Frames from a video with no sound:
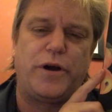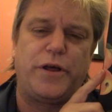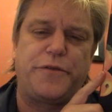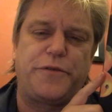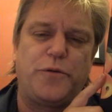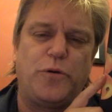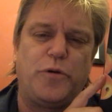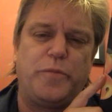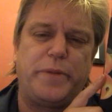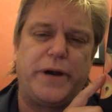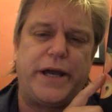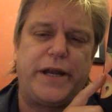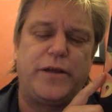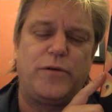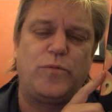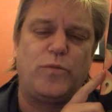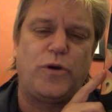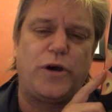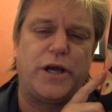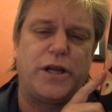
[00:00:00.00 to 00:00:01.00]
what I thought about
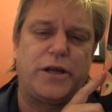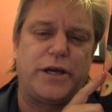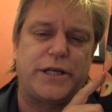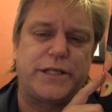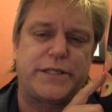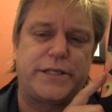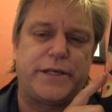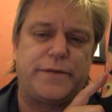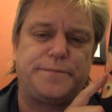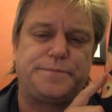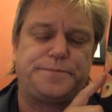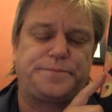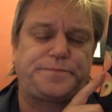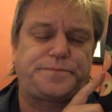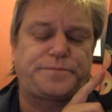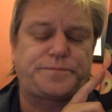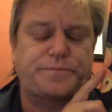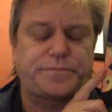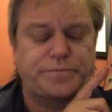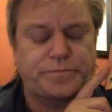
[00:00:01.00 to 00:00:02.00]
it and why I liked it,
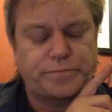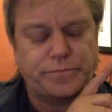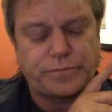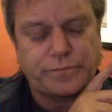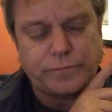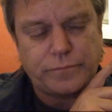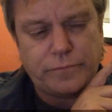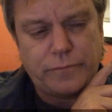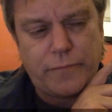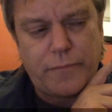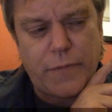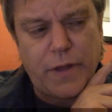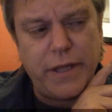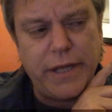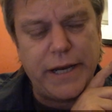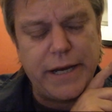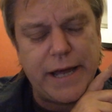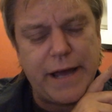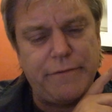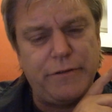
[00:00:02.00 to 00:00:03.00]

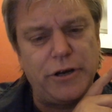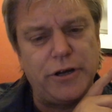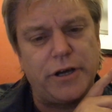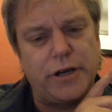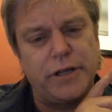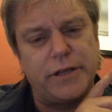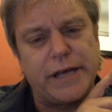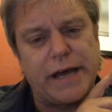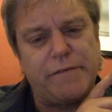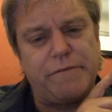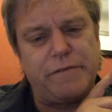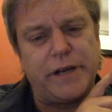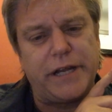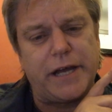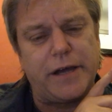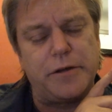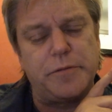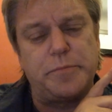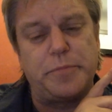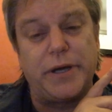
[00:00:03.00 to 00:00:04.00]
then have a look at that
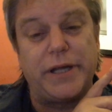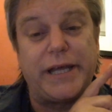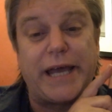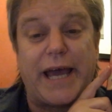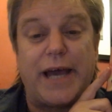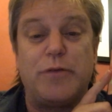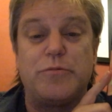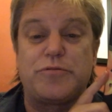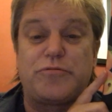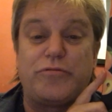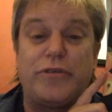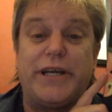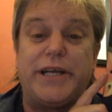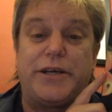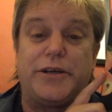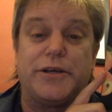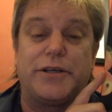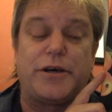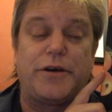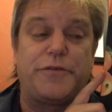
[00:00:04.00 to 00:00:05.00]
video. But yeah, it was
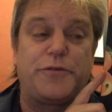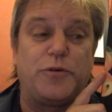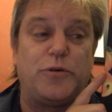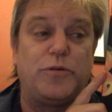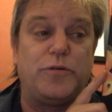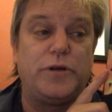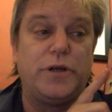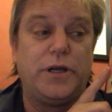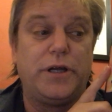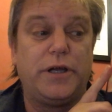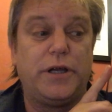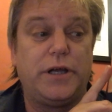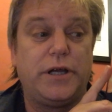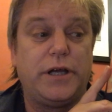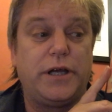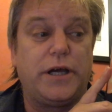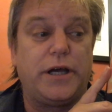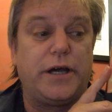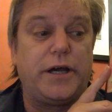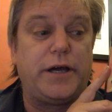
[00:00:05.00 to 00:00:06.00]
really good, I thought.
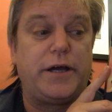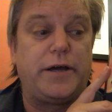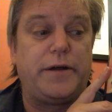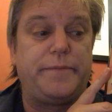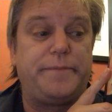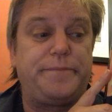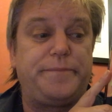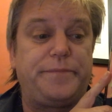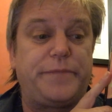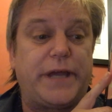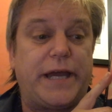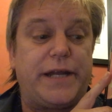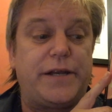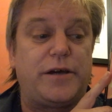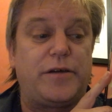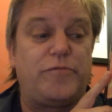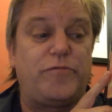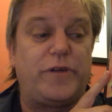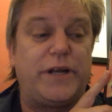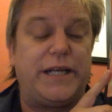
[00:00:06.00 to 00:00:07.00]
And
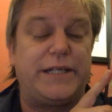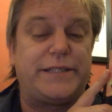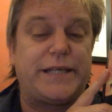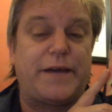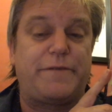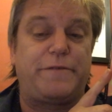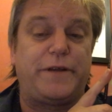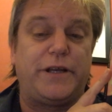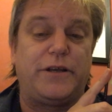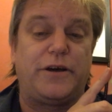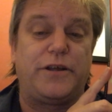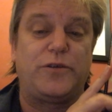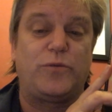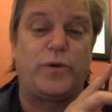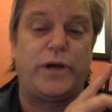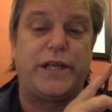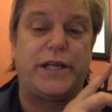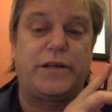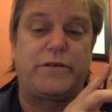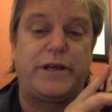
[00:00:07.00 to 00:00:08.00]
I really definitely like the
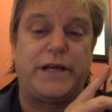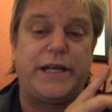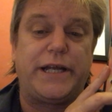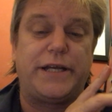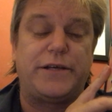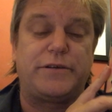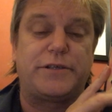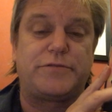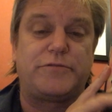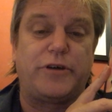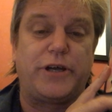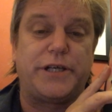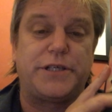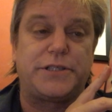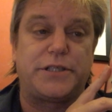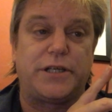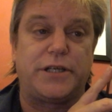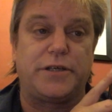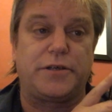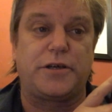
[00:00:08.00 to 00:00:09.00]
way Grady Hendrix
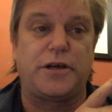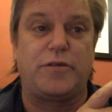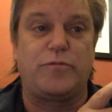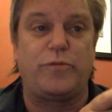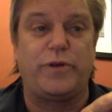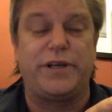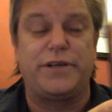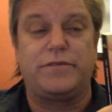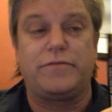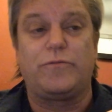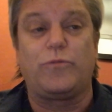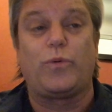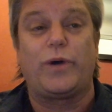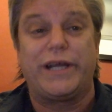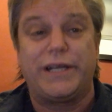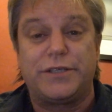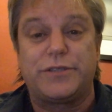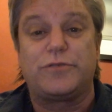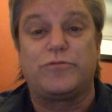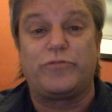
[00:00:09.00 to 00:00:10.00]
writes, and I can't
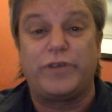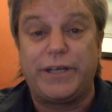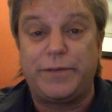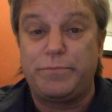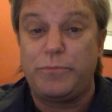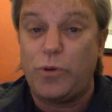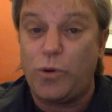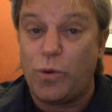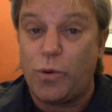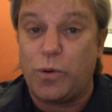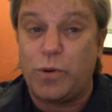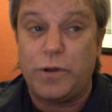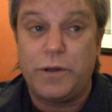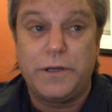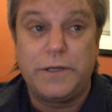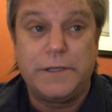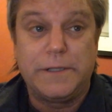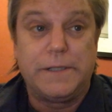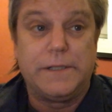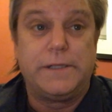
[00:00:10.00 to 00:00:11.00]
wait to read more
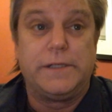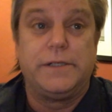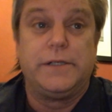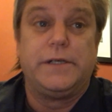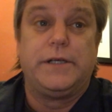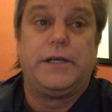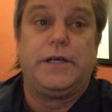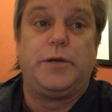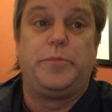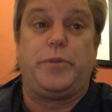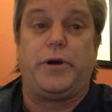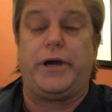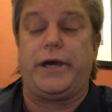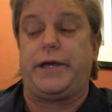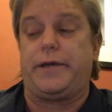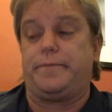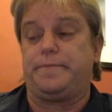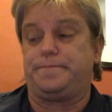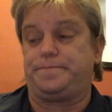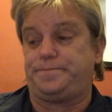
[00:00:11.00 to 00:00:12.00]

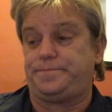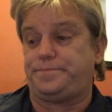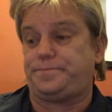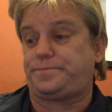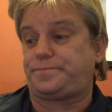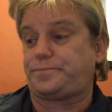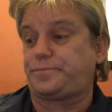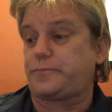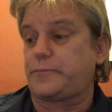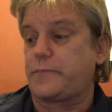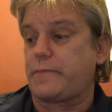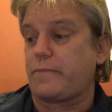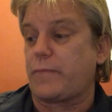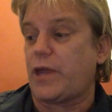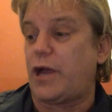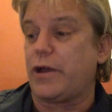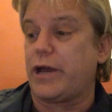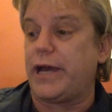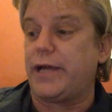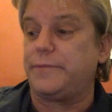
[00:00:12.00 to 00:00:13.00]
by him.
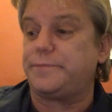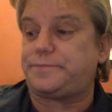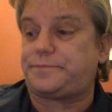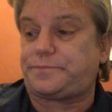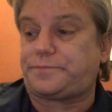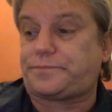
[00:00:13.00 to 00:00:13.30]
Okay.